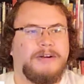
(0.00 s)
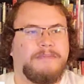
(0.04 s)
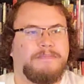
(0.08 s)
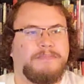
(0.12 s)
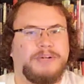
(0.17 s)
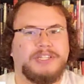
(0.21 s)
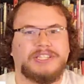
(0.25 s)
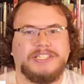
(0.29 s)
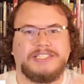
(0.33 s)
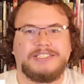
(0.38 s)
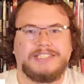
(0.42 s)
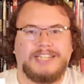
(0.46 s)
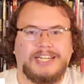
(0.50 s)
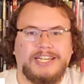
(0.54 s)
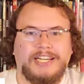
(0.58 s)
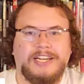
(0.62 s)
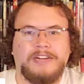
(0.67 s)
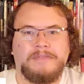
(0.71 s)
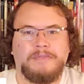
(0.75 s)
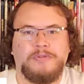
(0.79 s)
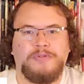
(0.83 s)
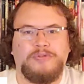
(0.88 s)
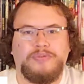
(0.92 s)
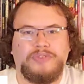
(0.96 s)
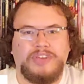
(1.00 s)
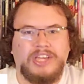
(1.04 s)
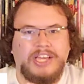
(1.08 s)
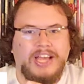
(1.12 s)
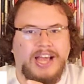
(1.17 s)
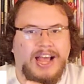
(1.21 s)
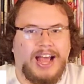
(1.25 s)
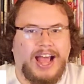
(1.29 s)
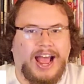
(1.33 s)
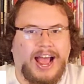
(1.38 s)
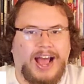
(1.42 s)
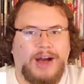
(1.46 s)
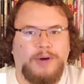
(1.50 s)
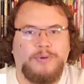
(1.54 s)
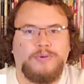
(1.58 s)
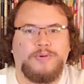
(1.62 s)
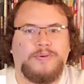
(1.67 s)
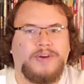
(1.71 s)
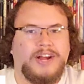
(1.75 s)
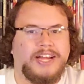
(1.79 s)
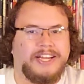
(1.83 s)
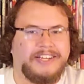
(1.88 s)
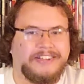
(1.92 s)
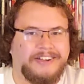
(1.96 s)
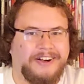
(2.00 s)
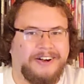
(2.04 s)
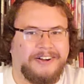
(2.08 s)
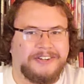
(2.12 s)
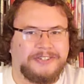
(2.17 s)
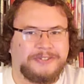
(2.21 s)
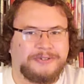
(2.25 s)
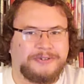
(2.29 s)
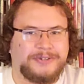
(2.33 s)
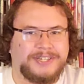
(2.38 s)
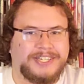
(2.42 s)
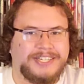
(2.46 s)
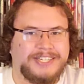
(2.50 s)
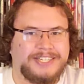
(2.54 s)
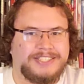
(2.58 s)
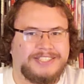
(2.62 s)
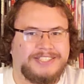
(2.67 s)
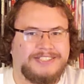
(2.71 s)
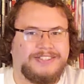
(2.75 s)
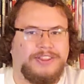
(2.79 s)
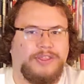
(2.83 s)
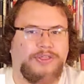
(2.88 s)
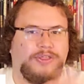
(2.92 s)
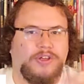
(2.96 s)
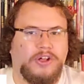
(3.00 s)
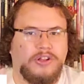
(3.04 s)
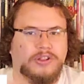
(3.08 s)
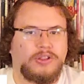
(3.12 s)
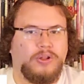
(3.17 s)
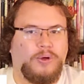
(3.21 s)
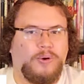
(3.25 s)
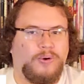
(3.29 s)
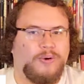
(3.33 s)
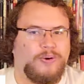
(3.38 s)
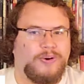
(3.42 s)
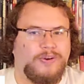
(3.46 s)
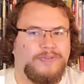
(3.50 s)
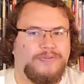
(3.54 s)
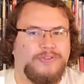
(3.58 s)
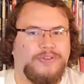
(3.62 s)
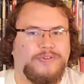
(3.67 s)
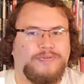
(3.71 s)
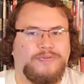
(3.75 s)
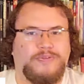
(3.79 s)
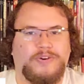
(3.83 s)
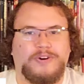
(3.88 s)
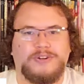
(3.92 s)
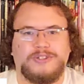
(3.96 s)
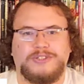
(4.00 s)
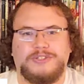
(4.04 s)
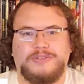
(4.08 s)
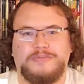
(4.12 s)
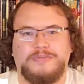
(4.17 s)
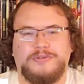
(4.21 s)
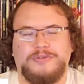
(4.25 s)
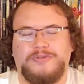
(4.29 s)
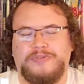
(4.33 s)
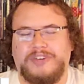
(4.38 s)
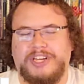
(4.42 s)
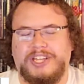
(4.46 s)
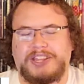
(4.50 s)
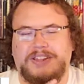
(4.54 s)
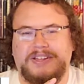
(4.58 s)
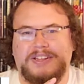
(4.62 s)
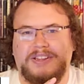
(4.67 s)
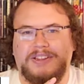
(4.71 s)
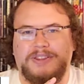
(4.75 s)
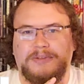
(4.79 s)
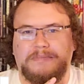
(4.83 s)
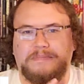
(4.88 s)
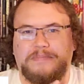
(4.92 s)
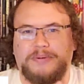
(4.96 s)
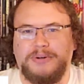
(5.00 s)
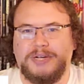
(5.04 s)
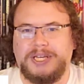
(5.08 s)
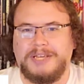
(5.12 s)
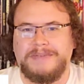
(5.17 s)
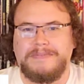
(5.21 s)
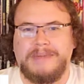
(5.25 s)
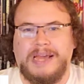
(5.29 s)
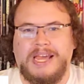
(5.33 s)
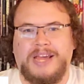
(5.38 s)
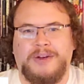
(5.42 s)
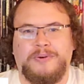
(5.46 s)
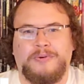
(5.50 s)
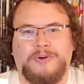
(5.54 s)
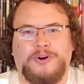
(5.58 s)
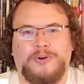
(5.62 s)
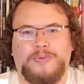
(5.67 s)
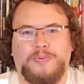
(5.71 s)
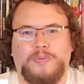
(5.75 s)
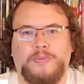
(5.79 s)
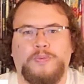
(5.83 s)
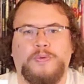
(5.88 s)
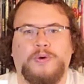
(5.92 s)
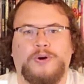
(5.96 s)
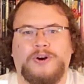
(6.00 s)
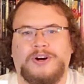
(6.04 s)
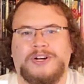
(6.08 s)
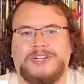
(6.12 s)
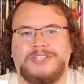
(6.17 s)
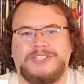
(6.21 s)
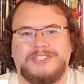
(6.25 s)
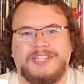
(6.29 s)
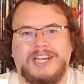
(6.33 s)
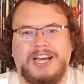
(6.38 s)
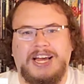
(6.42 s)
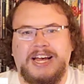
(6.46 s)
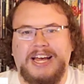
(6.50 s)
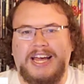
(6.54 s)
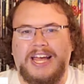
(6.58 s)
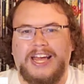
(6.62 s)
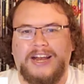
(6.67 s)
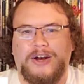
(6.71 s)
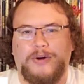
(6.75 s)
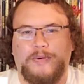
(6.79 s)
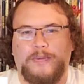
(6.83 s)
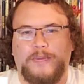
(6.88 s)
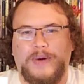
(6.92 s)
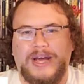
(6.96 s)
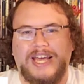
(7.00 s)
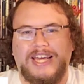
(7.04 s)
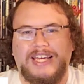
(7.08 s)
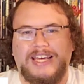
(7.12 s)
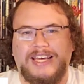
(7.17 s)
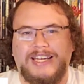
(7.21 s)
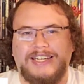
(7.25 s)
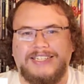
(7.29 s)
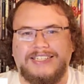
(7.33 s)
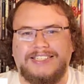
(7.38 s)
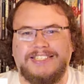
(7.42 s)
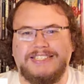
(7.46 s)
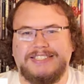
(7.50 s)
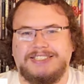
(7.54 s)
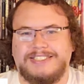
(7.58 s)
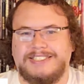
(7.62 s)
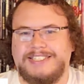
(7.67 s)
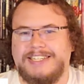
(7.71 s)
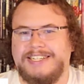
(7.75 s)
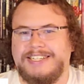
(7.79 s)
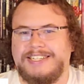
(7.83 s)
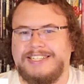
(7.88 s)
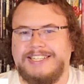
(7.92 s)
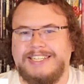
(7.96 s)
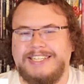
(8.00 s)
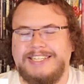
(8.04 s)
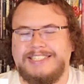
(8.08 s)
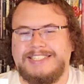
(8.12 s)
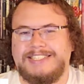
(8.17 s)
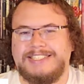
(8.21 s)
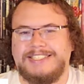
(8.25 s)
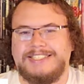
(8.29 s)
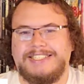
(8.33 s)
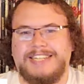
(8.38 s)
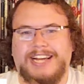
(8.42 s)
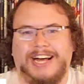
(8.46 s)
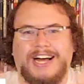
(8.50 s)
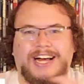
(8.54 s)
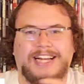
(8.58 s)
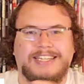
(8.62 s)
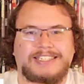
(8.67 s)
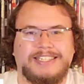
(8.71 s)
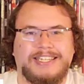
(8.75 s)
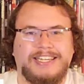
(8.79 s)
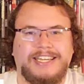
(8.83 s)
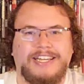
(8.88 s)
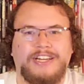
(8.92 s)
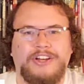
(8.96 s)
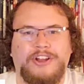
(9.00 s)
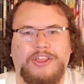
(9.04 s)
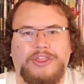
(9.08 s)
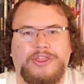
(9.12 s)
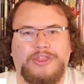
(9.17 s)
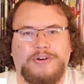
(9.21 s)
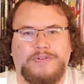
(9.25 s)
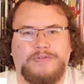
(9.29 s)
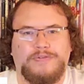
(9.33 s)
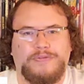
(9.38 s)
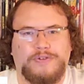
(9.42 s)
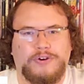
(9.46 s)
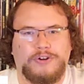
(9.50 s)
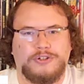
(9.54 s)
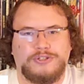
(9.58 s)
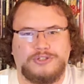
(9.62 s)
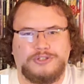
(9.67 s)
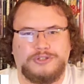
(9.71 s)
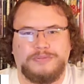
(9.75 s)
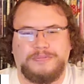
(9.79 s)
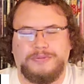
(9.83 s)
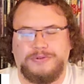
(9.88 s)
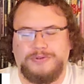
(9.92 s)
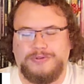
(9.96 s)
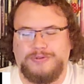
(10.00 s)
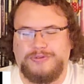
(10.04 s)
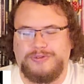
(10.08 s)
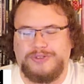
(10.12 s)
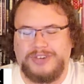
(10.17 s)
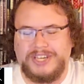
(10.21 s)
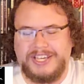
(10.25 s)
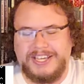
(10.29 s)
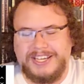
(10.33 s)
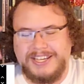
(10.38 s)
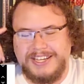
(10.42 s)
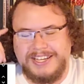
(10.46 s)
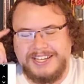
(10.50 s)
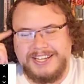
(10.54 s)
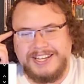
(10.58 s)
but the second movie outright contradicts the lore of the first movie. The the boogeyman works in a way he distinctly did not in the first movie.